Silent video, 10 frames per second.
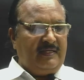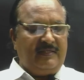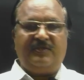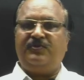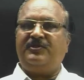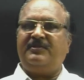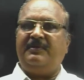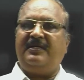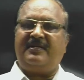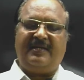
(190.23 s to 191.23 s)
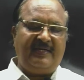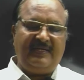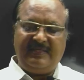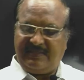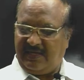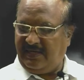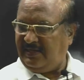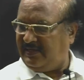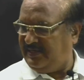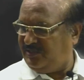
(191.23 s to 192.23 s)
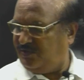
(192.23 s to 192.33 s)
two similar triangles and ratio of